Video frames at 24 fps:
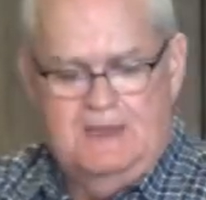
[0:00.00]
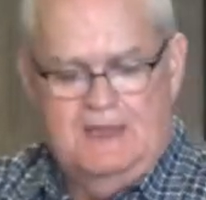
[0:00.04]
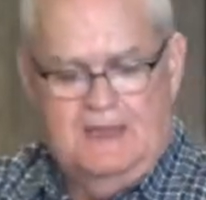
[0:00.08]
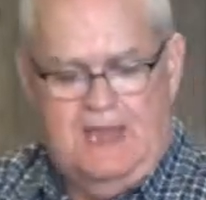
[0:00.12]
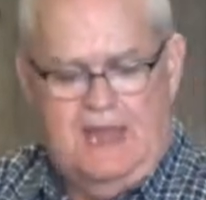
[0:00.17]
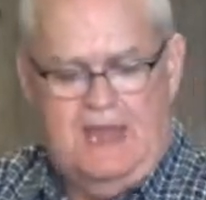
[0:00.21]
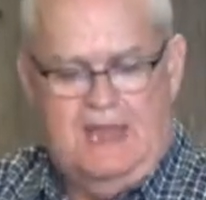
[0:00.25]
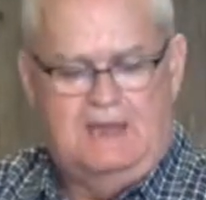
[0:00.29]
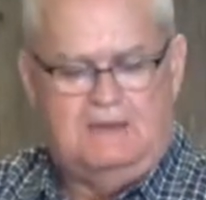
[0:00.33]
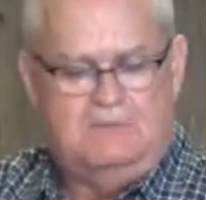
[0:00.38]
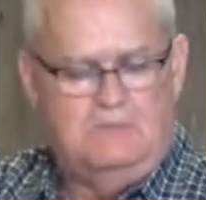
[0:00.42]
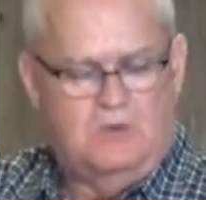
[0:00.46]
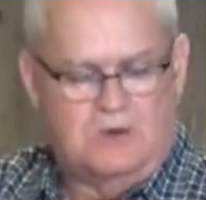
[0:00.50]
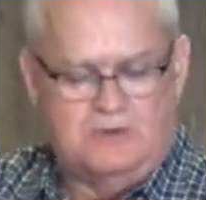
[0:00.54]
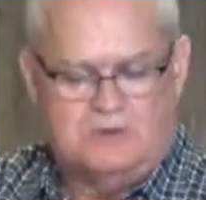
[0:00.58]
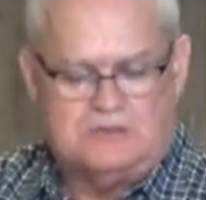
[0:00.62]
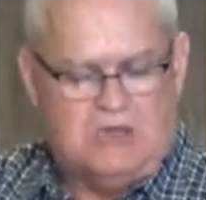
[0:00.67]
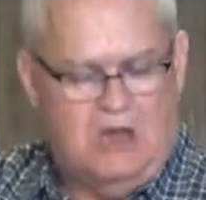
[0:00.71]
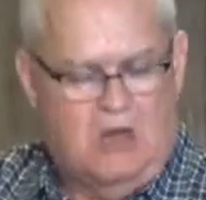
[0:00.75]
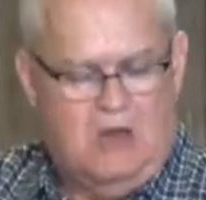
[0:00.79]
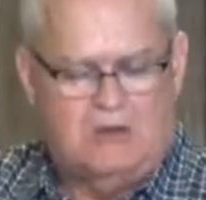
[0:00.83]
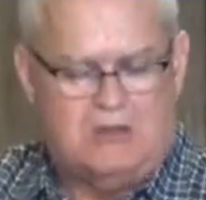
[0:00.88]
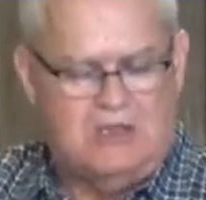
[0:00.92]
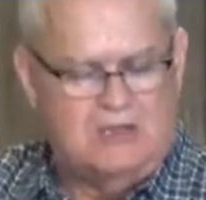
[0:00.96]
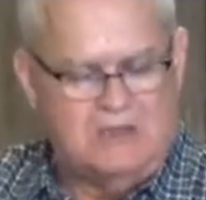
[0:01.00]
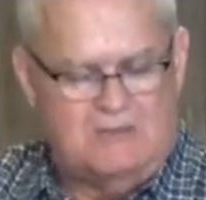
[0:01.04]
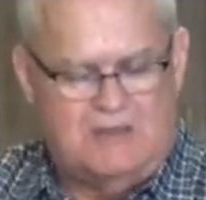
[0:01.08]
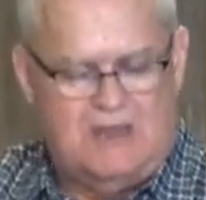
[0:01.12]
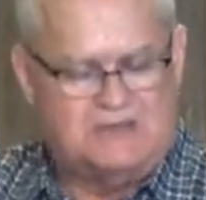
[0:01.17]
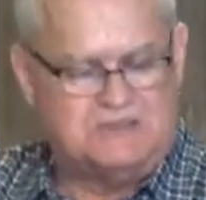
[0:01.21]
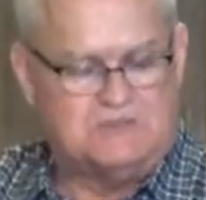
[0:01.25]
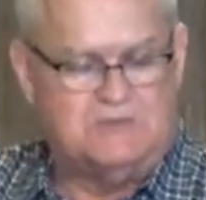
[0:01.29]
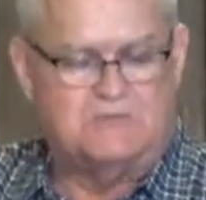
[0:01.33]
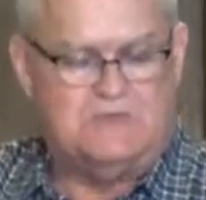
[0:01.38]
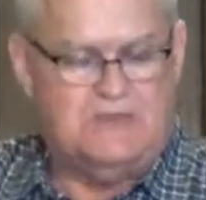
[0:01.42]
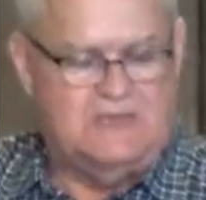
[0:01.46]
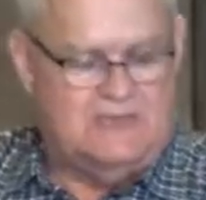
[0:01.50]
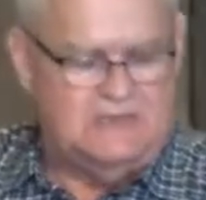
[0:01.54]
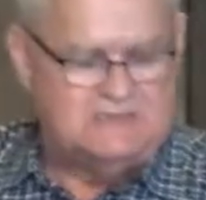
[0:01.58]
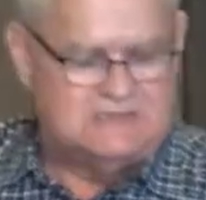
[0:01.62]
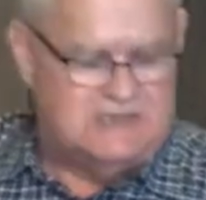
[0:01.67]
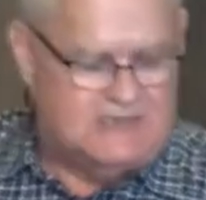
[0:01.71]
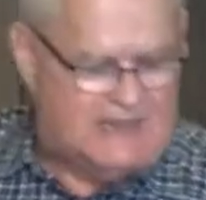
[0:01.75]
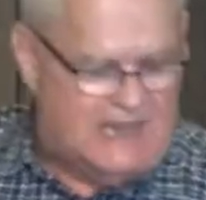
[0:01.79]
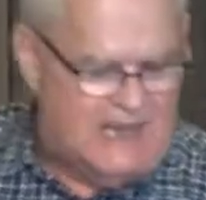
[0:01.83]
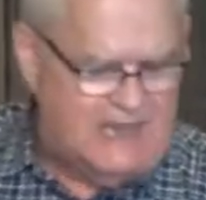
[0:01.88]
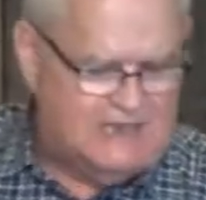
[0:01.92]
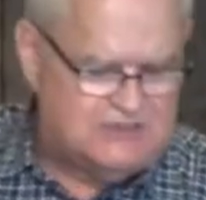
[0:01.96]
And we were talking about some things
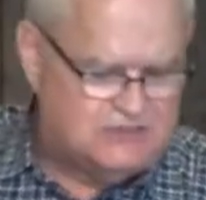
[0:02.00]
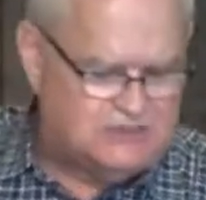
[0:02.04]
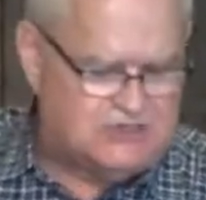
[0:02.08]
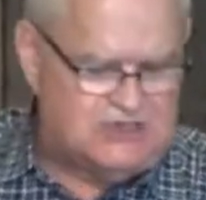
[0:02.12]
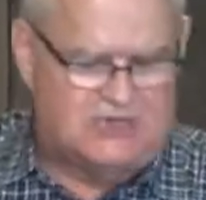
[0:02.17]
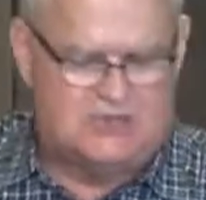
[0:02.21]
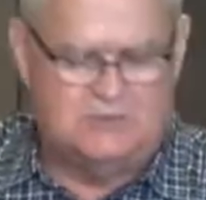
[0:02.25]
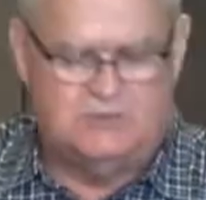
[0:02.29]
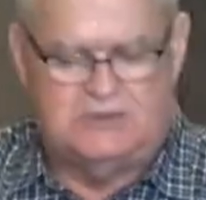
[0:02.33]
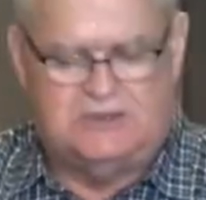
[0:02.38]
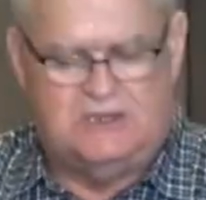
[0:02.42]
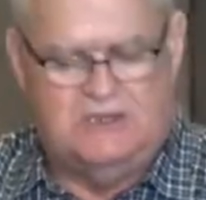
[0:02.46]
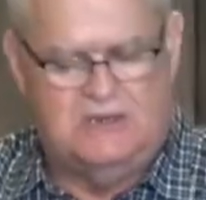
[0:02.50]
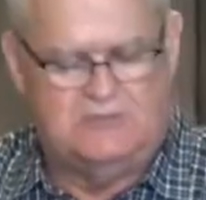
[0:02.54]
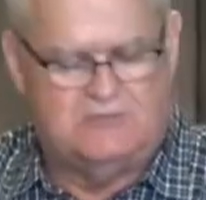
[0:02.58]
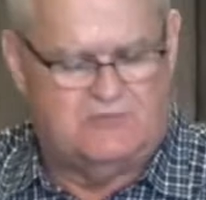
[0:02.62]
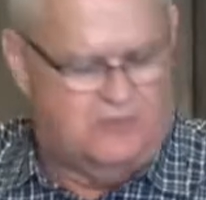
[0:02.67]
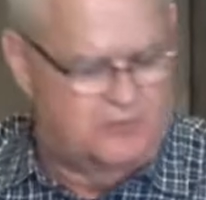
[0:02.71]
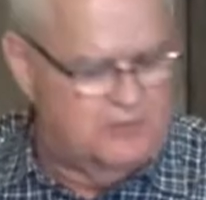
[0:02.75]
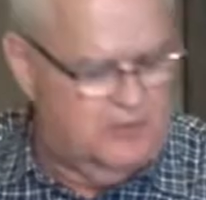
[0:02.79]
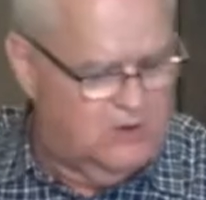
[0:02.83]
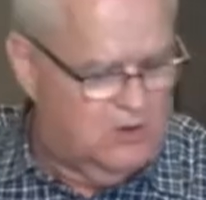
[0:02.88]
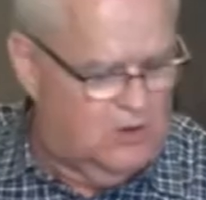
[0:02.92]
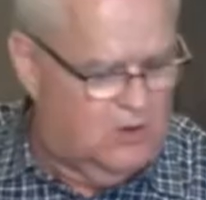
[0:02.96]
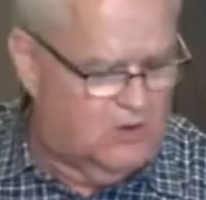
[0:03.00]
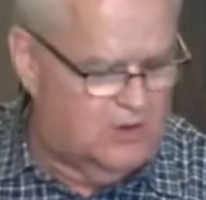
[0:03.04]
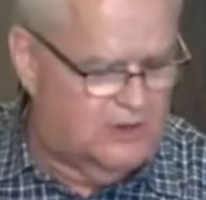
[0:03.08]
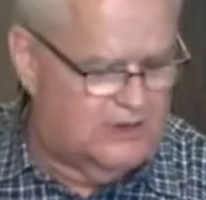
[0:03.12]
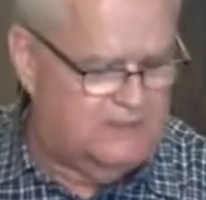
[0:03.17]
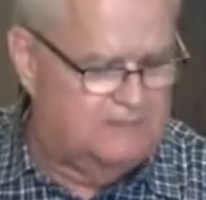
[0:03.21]
that I had shared with him from the Lord.